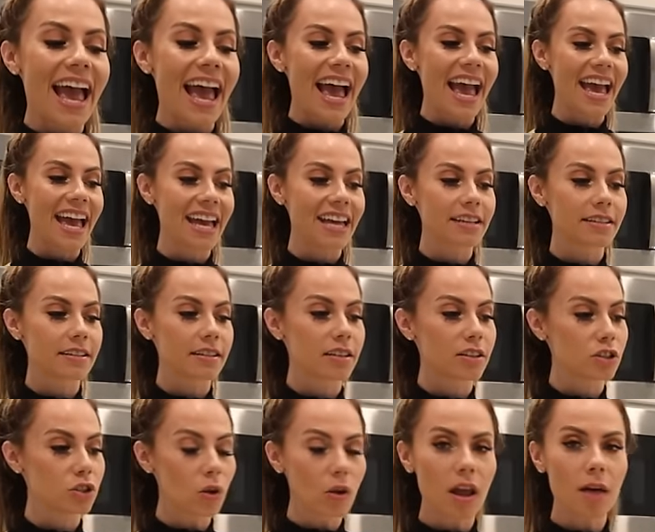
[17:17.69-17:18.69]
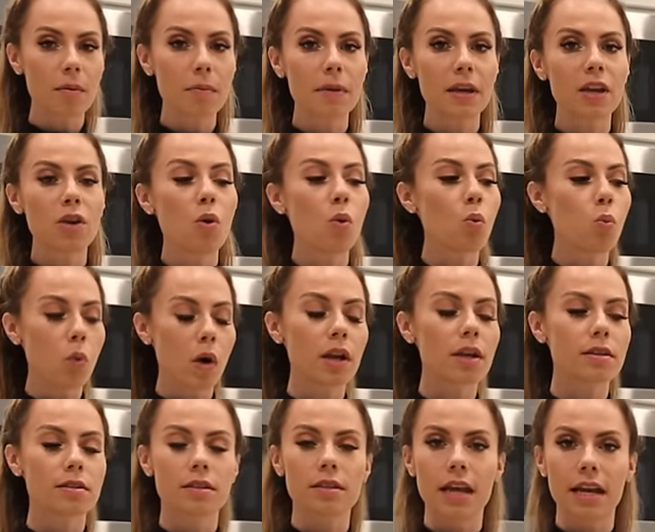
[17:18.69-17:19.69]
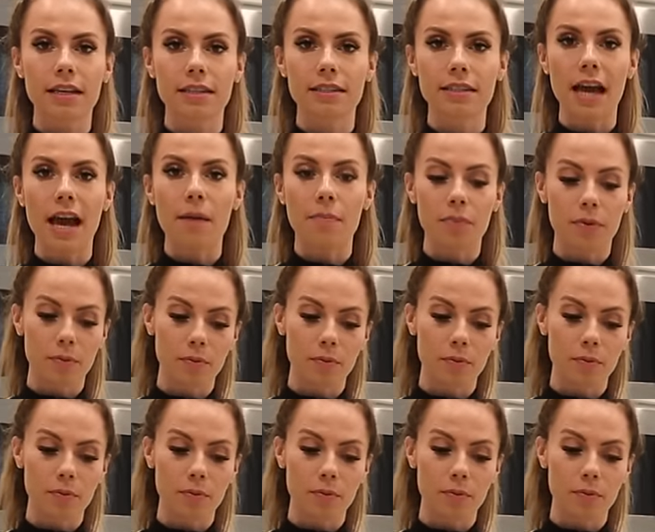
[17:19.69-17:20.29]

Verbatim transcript: And so Llamabean, what is the next step?